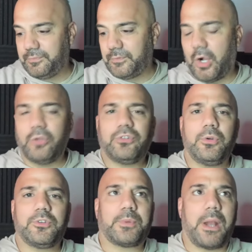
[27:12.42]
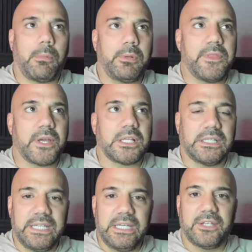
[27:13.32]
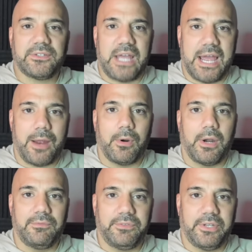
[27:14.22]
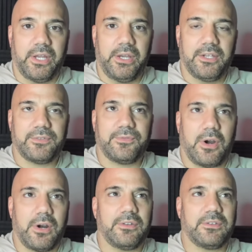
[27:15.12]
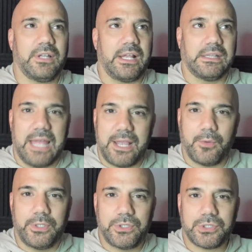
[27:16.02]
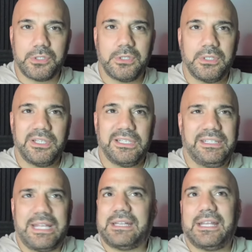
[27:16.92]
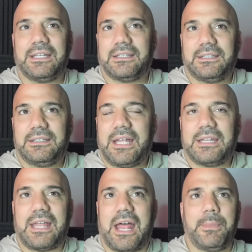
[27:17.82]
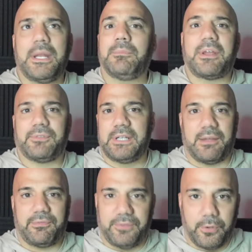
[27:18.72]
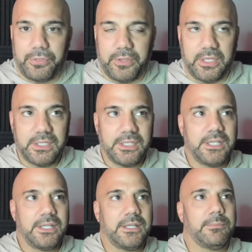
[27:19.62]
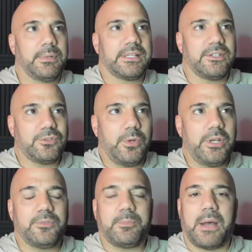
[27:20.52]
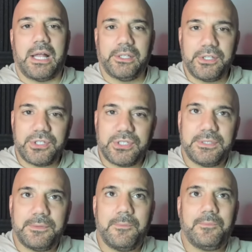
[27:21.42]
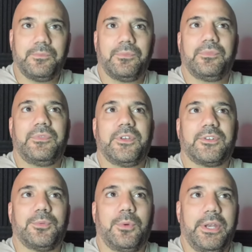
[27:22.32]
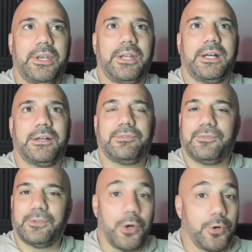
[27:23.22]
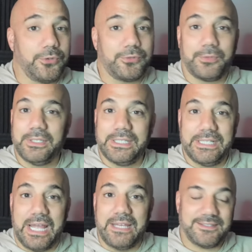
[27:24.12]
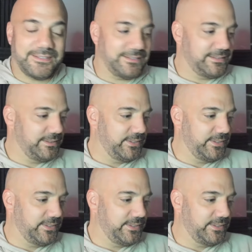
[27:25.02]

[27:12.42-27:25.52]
Also, it's probably the cleanest hour I've done as far as like language. Not that. I mean, I'm definitely not filthy, but this one is polished. This one flows really nice.